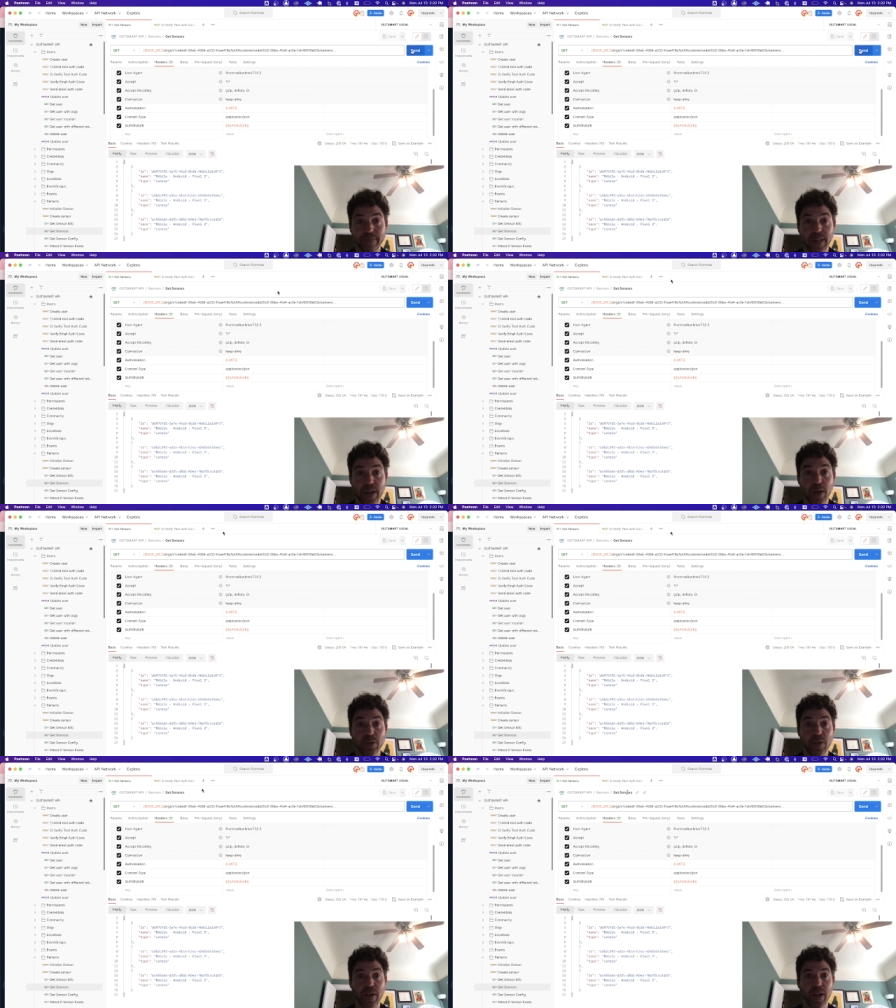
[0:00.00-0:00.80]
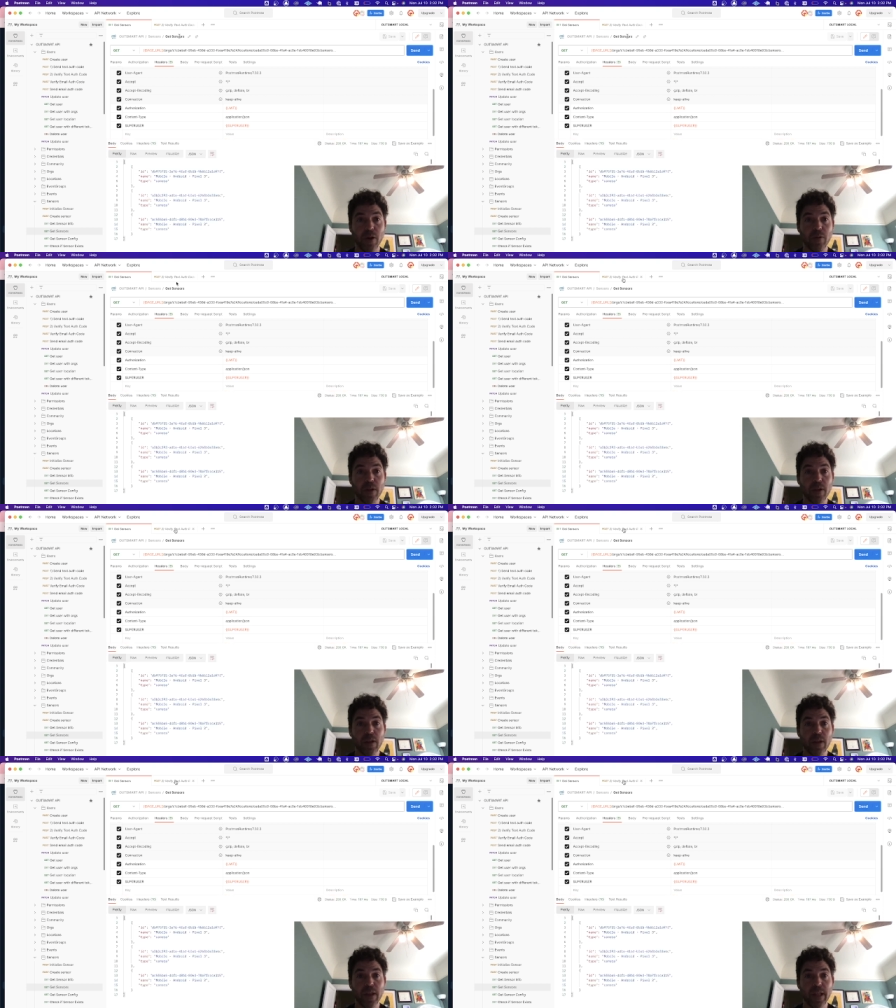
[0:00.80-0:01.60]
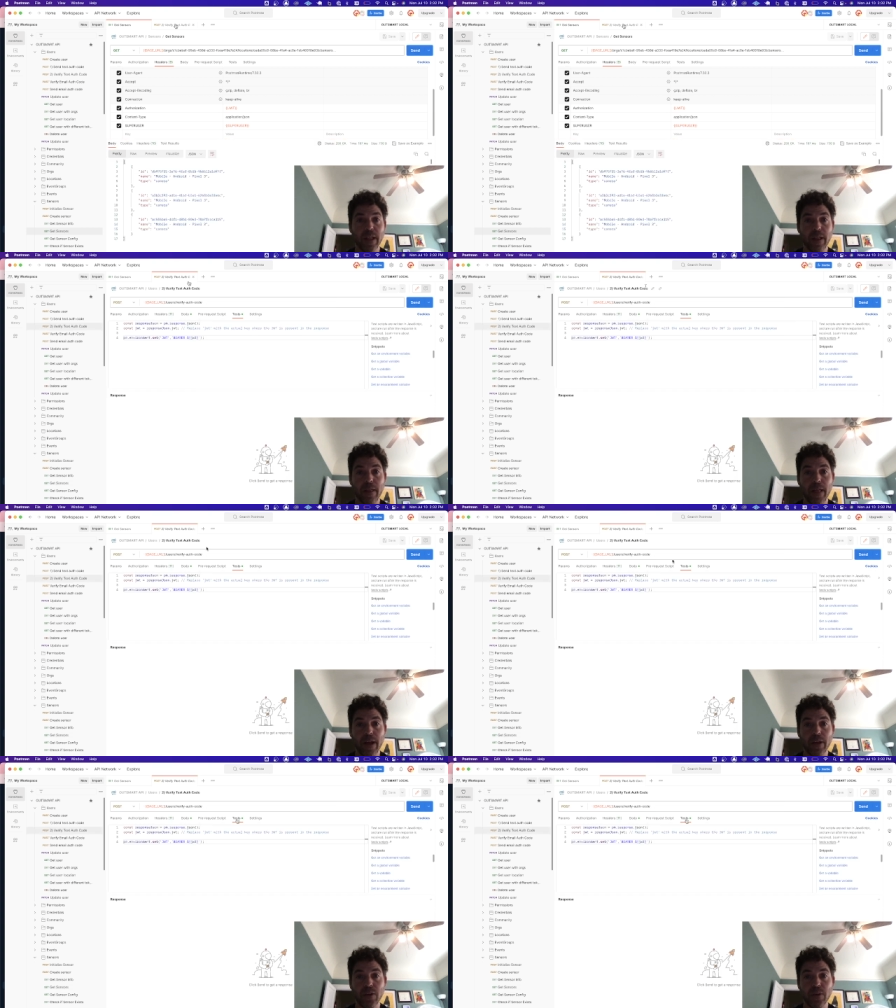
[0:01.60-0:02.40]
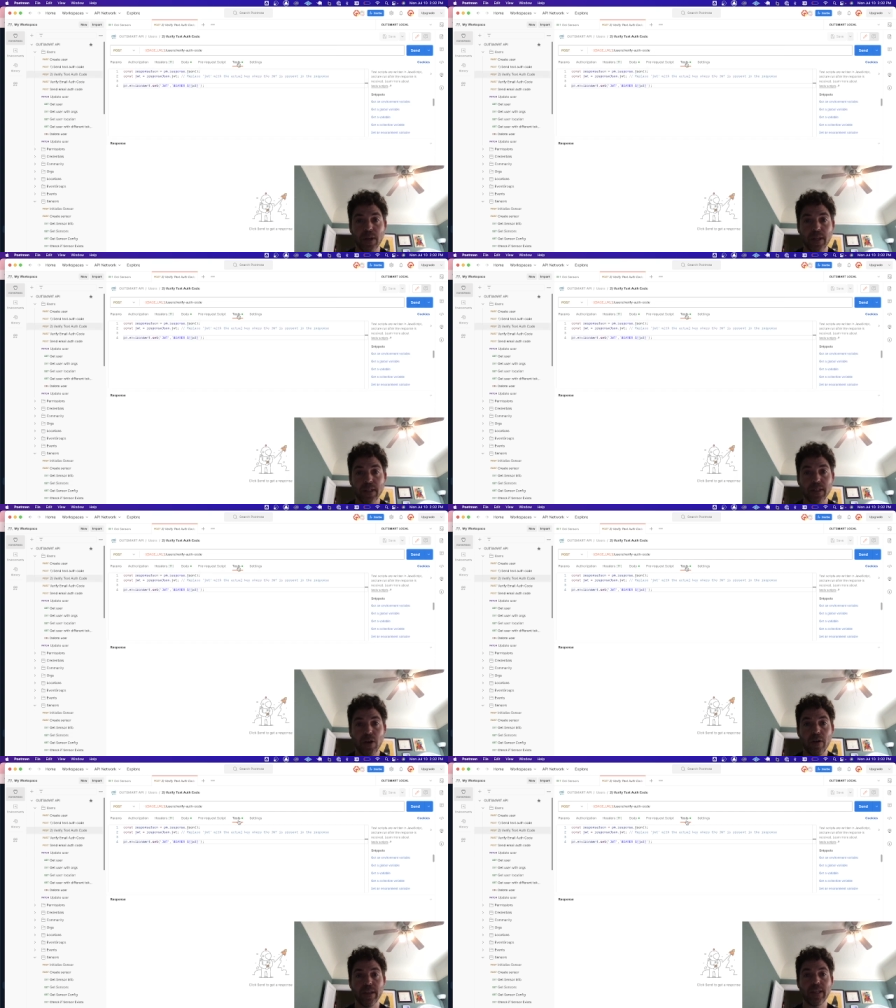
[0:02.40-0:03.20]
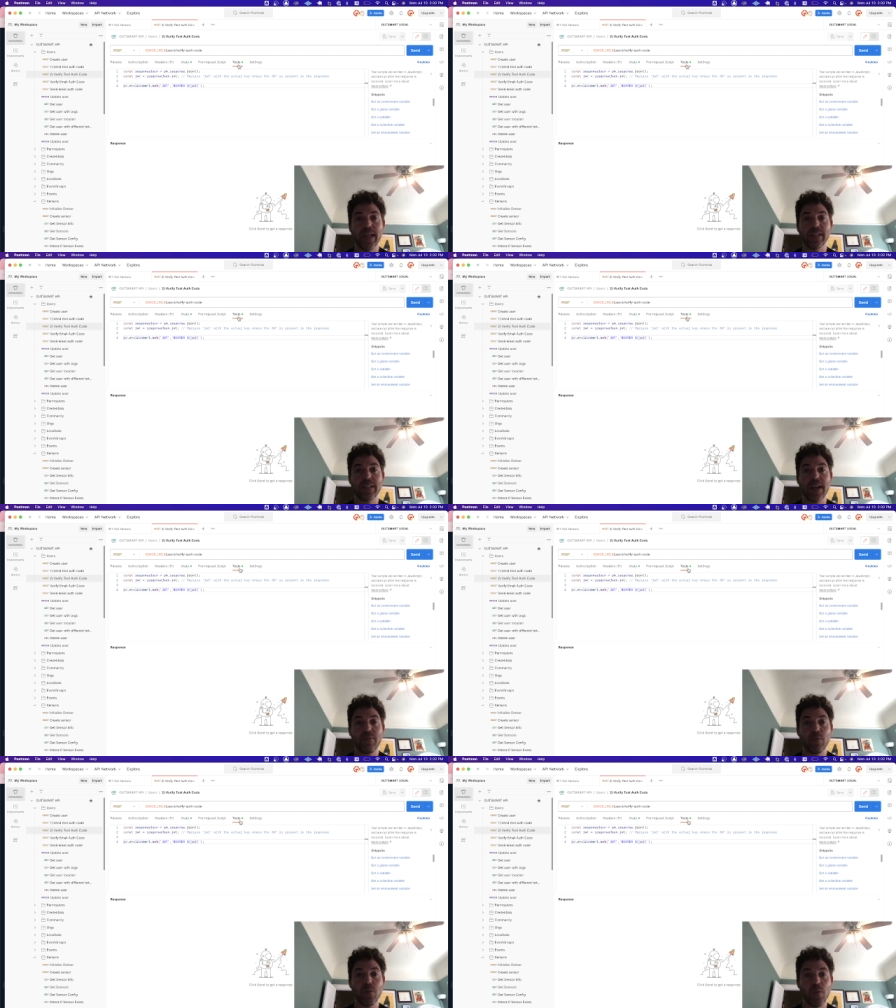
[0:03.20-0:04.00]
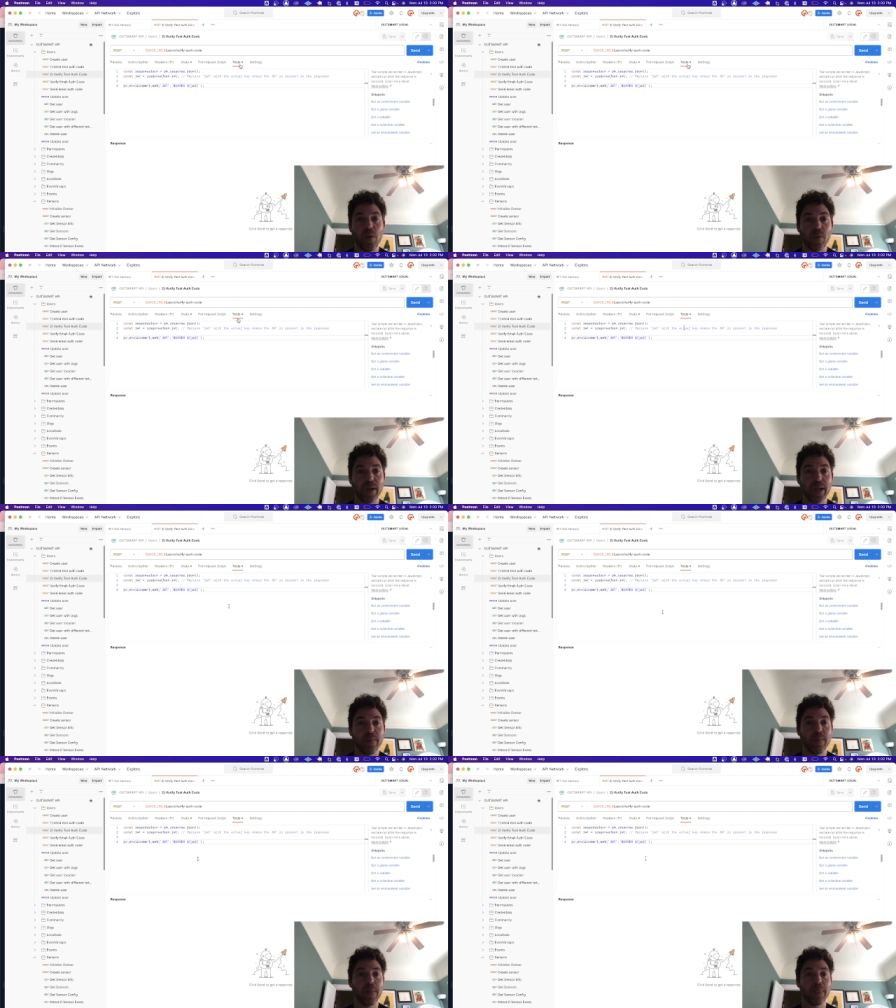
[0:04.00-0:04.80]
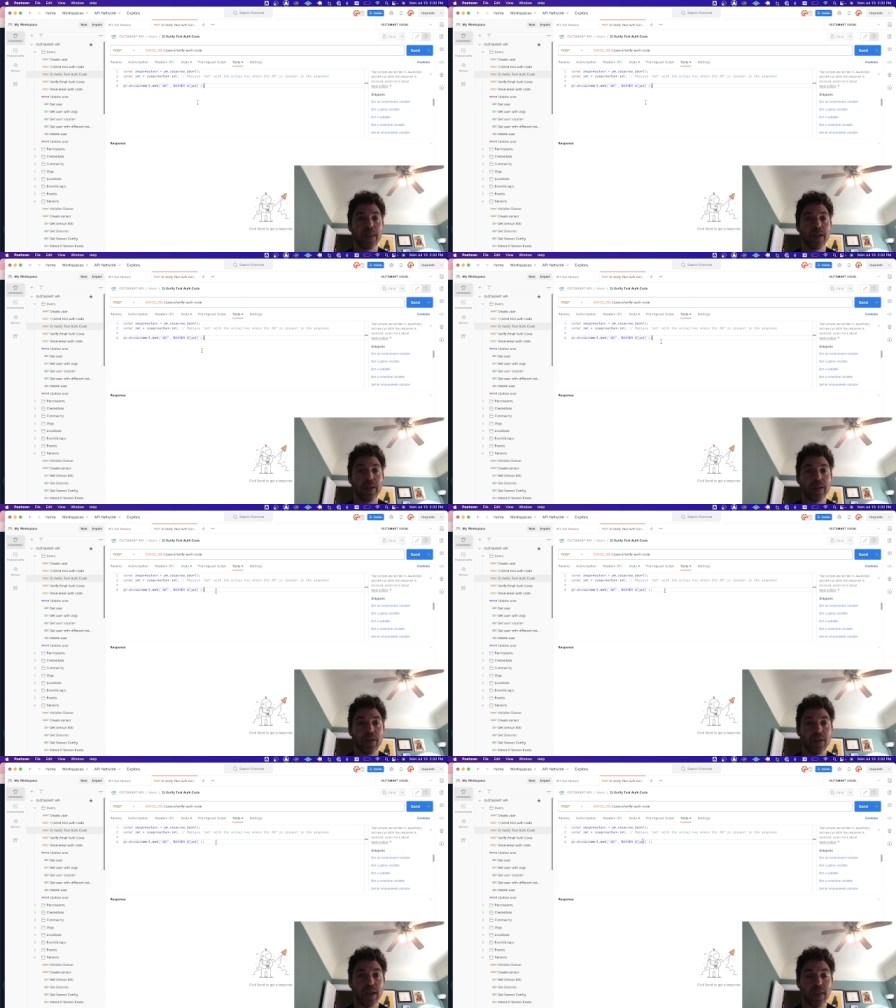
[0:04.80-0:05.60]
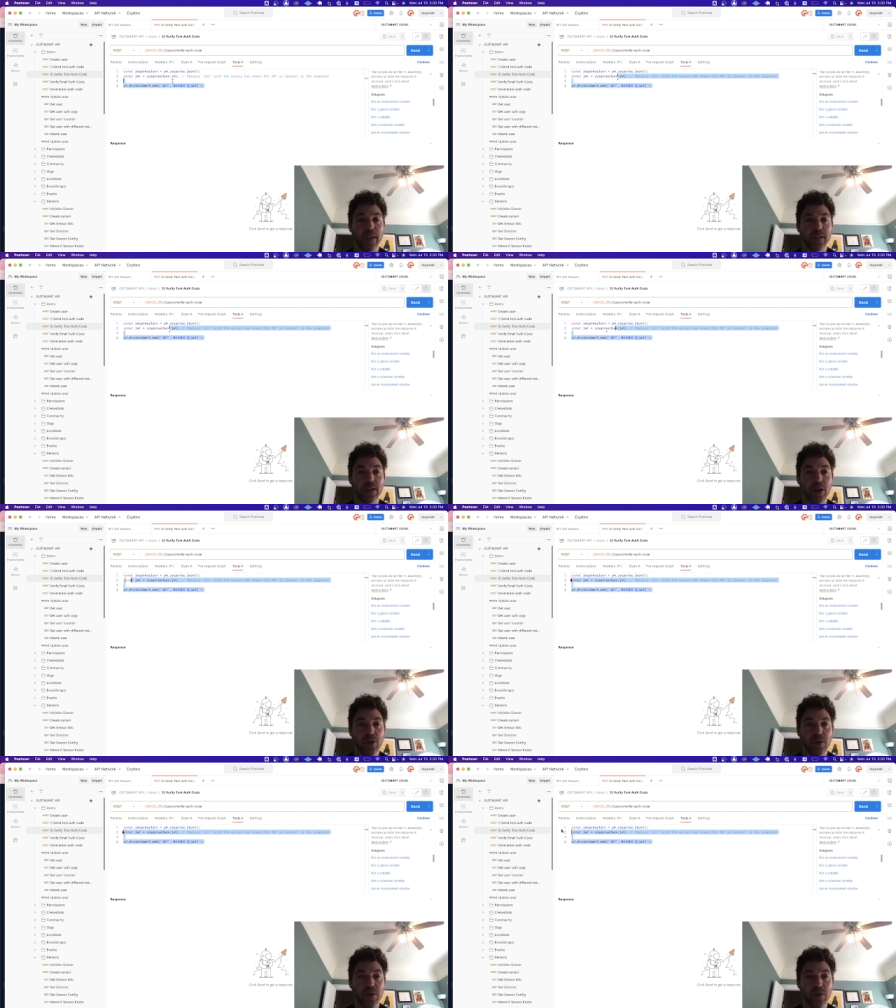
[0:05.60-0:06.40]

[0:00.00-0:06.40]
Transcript: There you go. So there you go. How you do it is on the test step, one more time, you take this code,